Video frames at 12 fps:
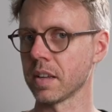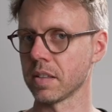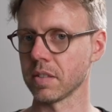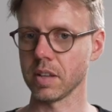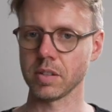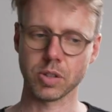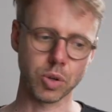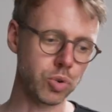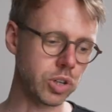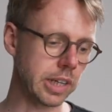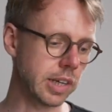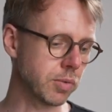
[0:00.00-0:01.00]
This
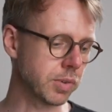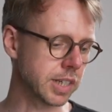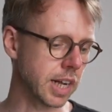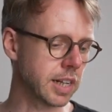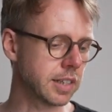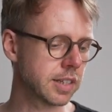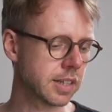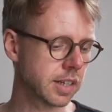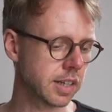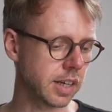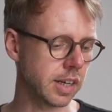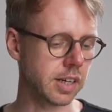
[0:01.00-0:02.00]
usually results
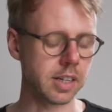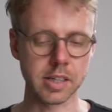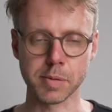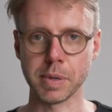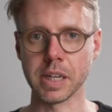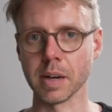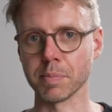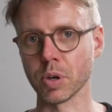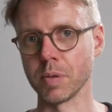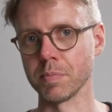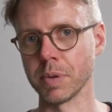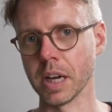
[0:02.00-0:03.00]
in a speed up
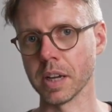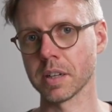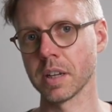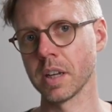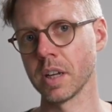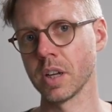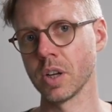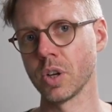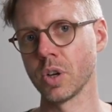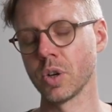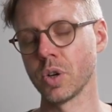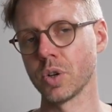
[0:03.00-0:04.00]
compared
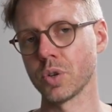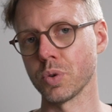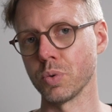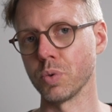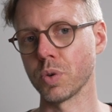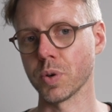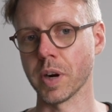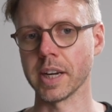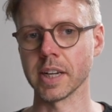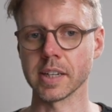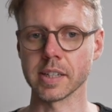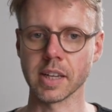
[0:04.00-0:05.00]
to
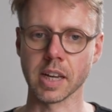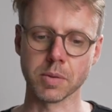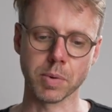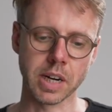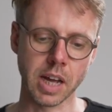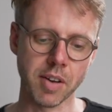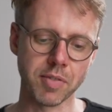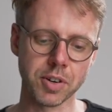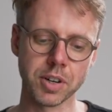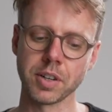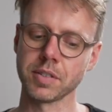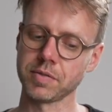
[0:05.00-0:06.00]
gradient descent
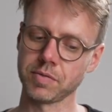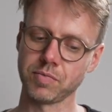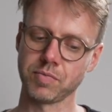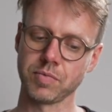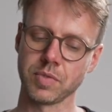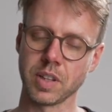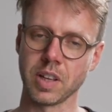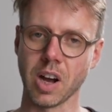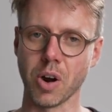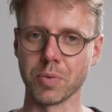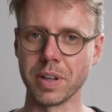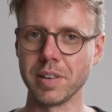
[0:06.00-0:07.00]
whenever
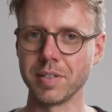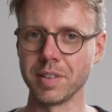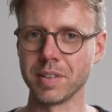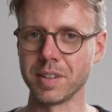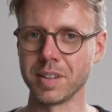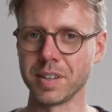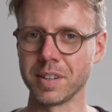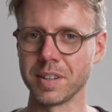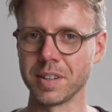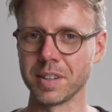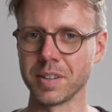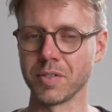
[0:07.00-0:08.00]
our real
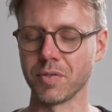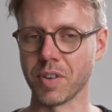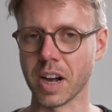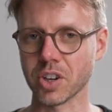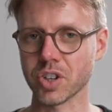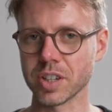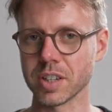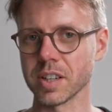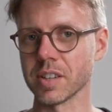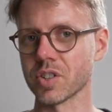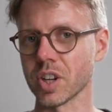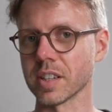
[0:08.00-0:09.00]
function
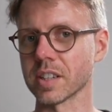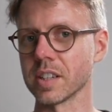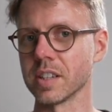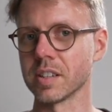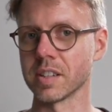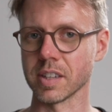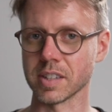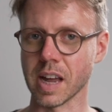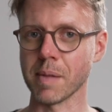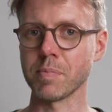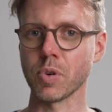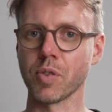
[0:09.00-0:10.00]
is just the
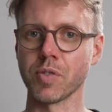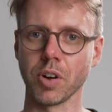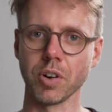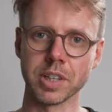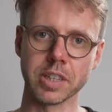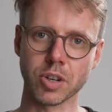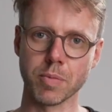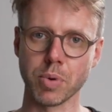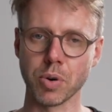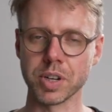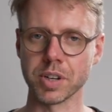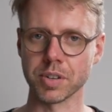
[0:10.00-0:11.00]
sum over all these
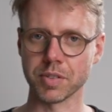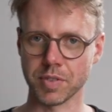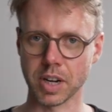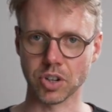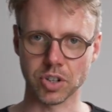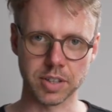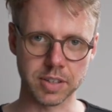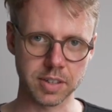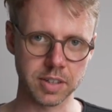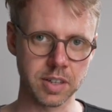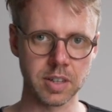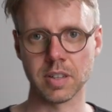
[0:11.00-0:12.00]
component functions,
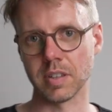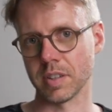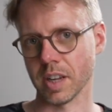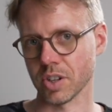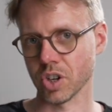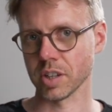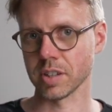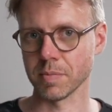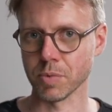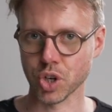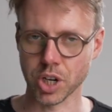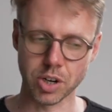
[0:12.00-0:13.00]
such as in
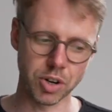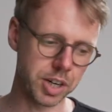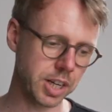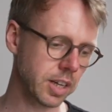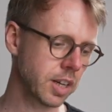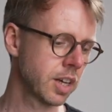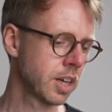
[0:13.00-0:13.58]
machine learning,